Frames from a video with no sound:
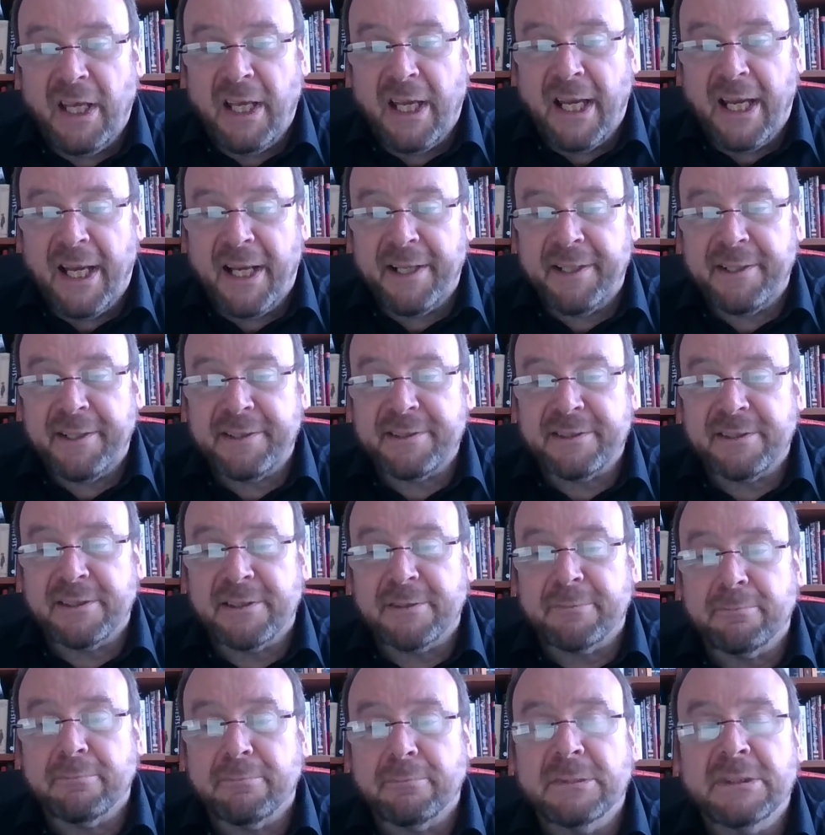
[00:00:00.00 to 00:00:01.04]
And
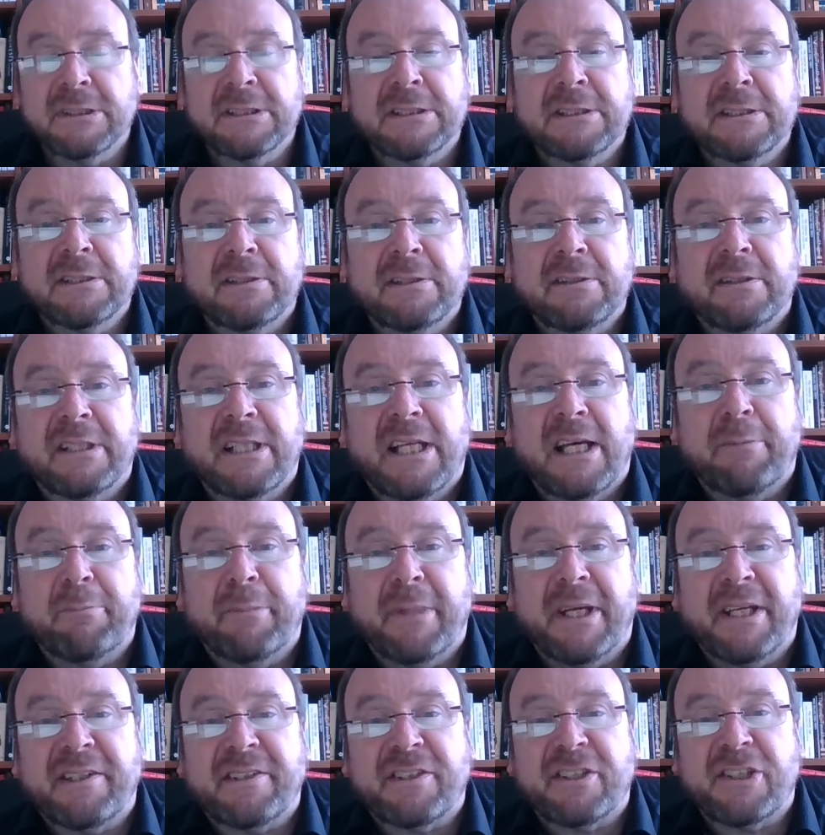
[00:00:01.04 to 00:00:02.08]
that
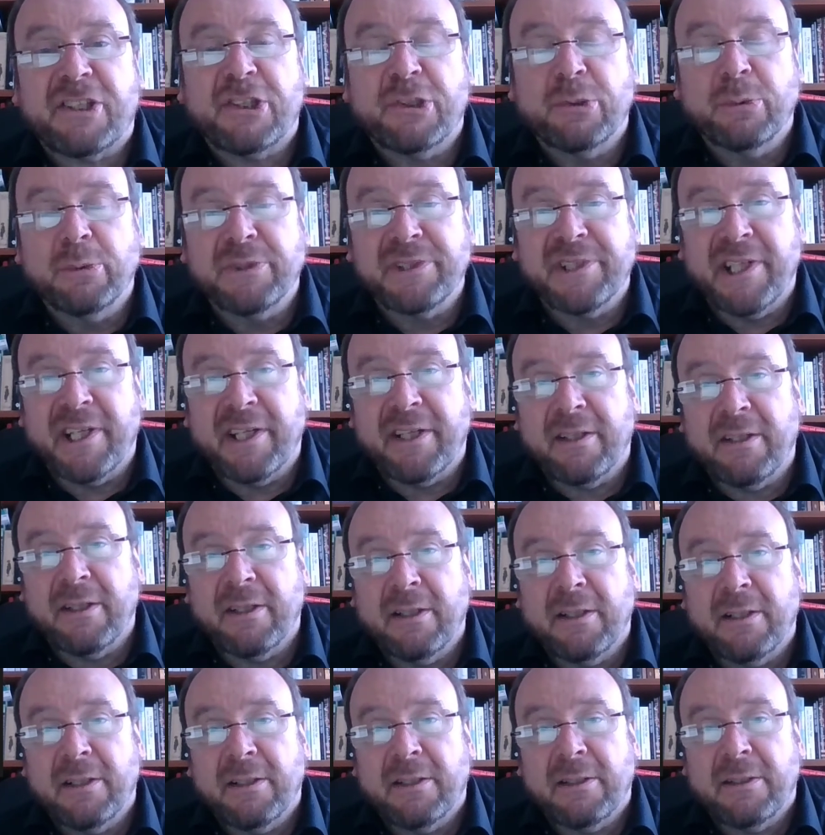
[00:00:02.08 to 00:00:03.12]
makes choosing
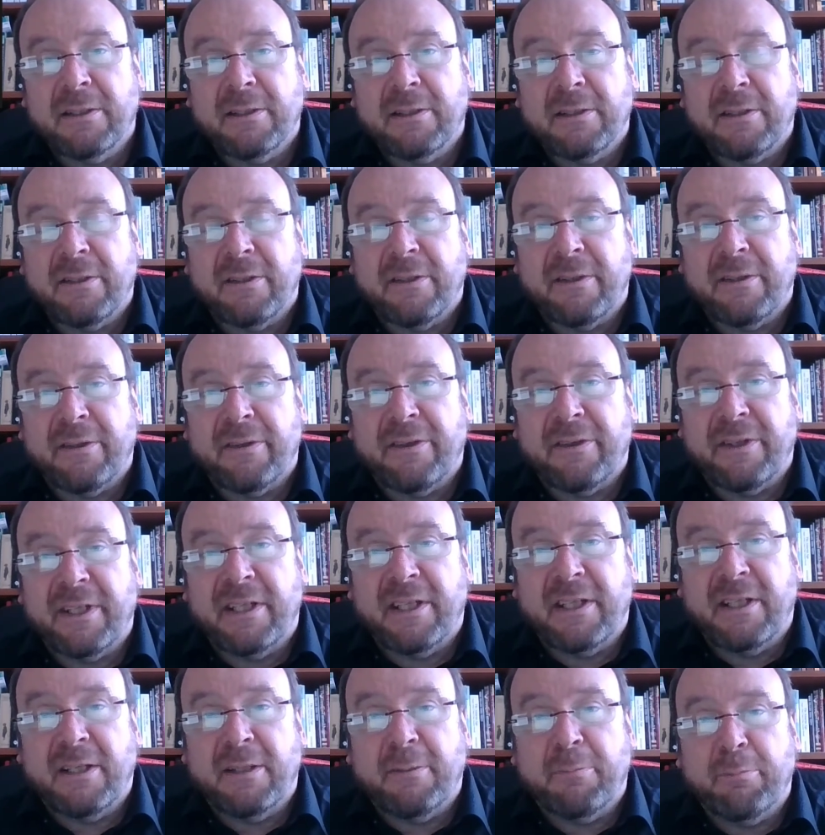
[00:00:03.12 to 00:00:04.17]

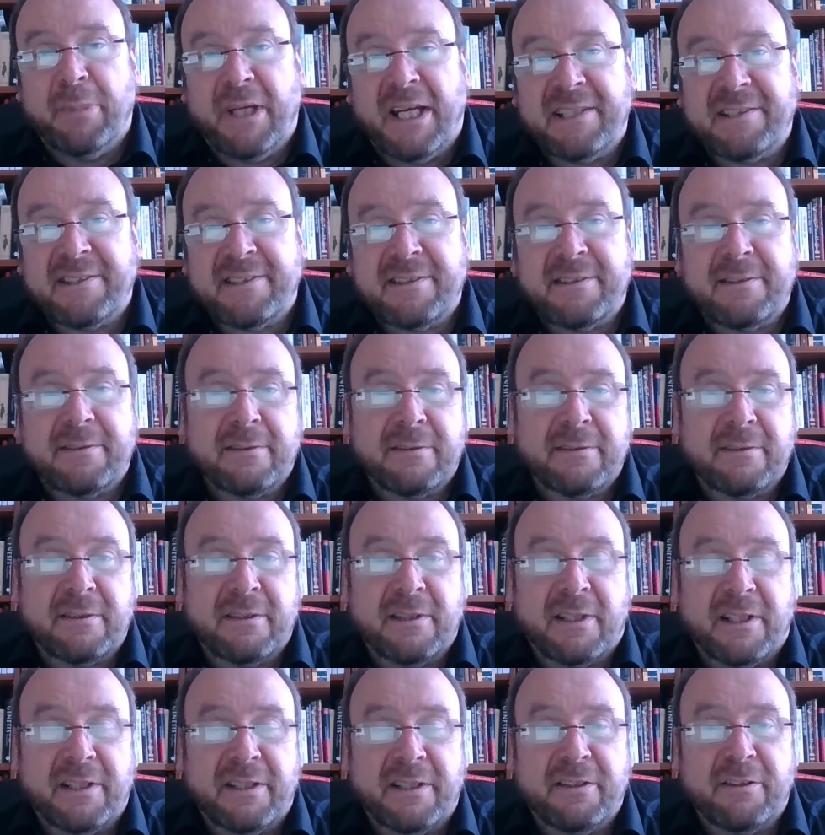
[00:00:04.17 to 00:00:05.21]
the best
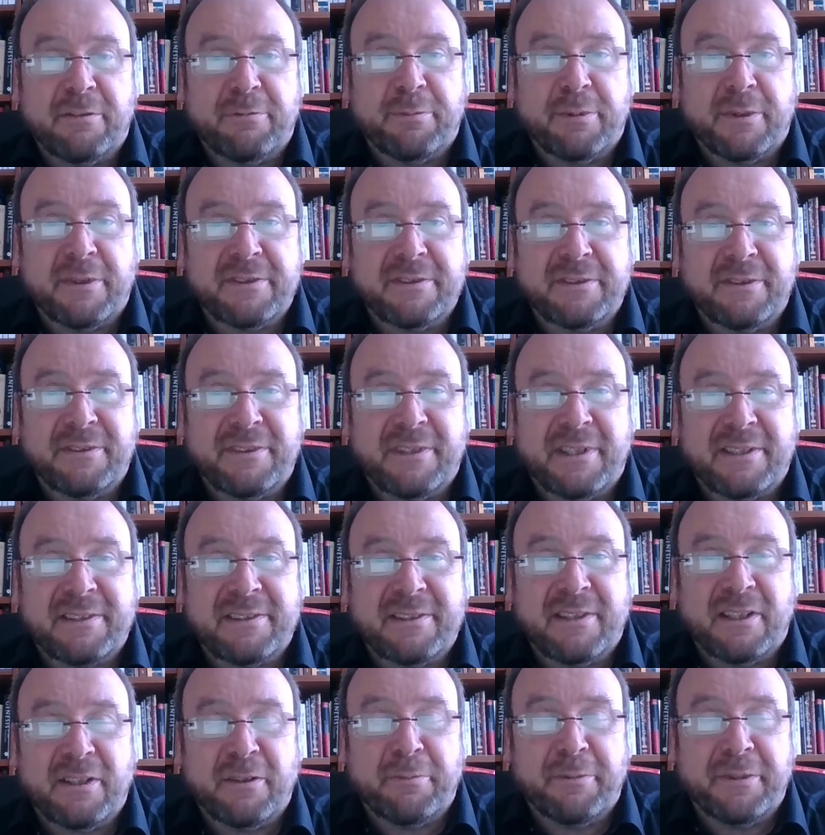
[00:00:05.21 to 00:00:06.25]
kind of personal
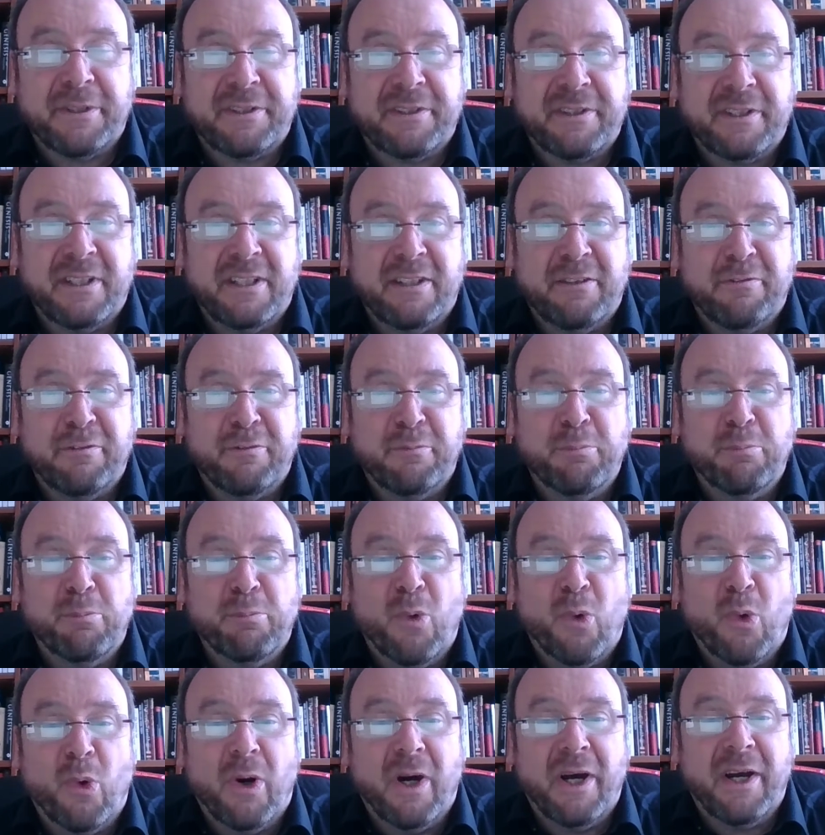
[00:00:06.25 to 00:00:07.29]
tax liability even
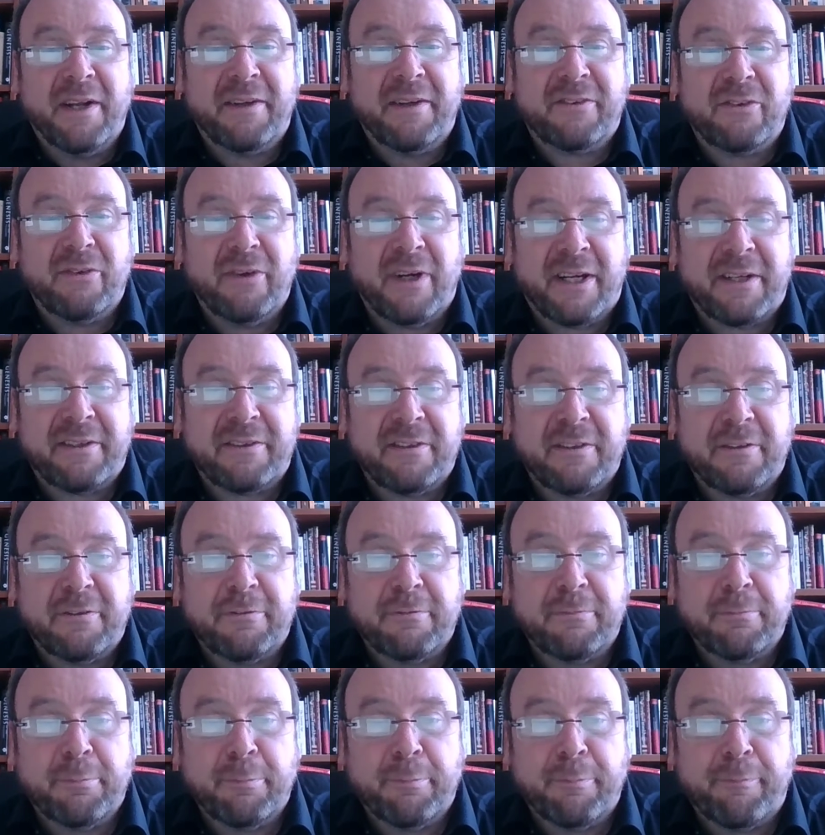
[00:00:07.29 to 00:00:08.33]
more attractive.
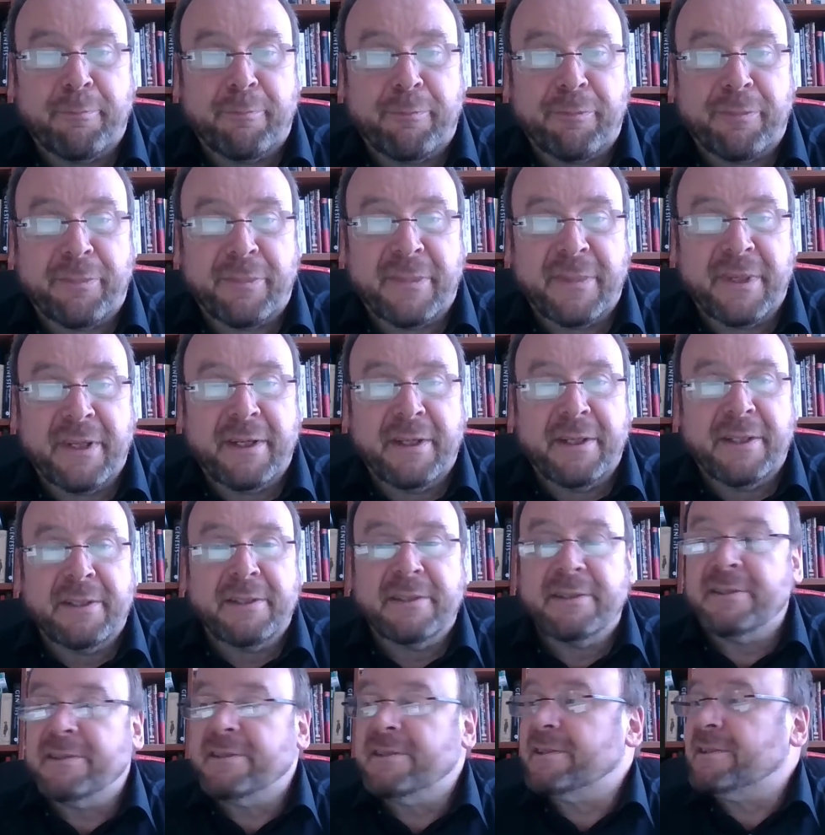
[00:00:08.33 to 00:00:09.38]

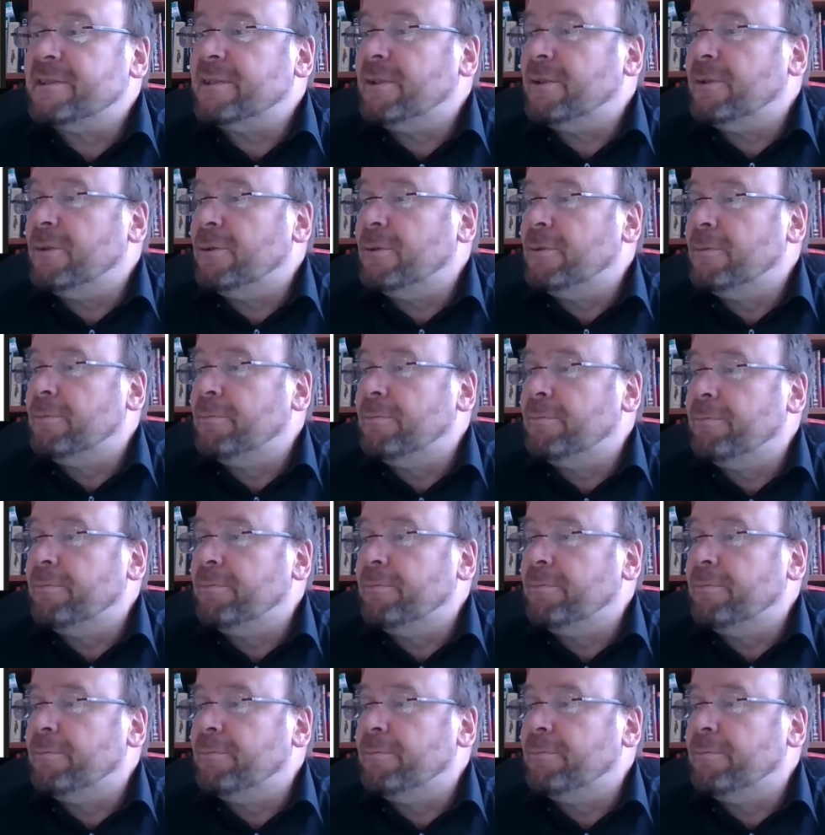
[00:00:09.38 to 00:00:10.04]
So